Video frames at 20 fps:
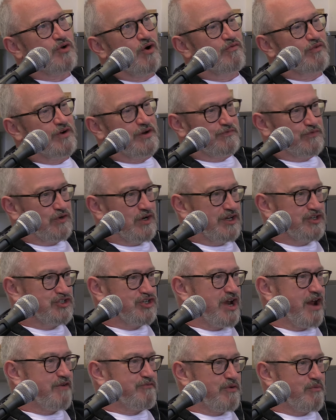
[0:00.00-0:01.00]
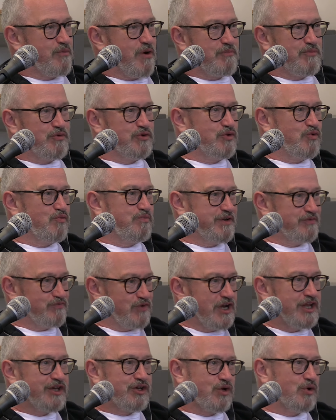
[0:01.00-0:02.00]
you got rid of religion, everyone would all be
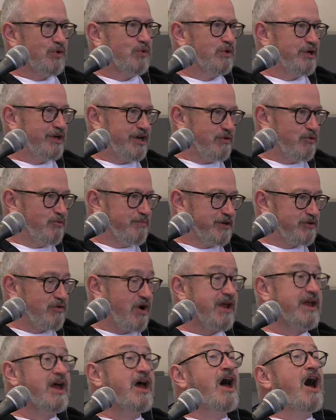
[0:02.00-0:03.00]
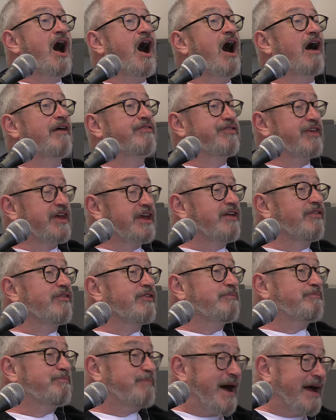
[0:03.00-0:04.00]
really cool and it would be great. I think
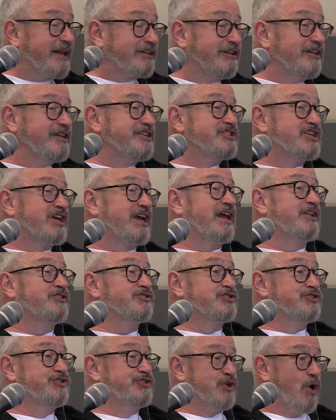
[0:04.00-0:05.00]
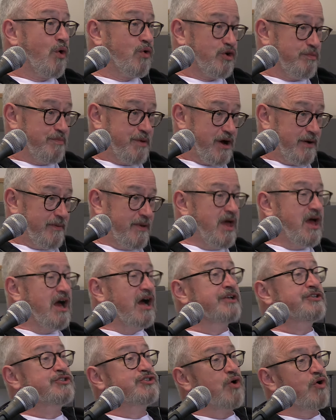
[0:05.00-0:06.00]
the battle is against dogma.
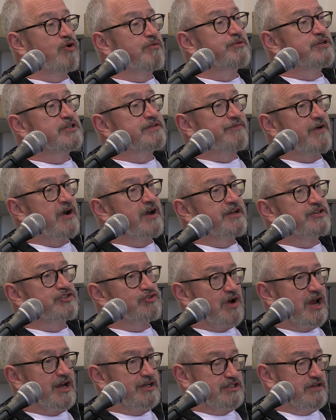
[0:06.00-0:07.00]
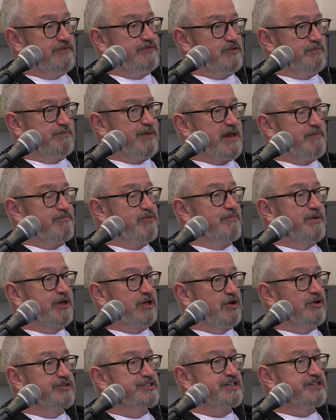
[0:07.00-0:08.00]
And dogma is very attractive to people
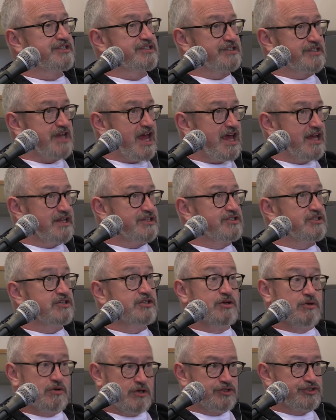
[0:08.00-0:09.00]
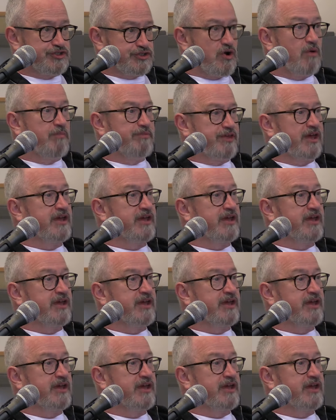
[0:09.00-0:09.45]
because it says you can stop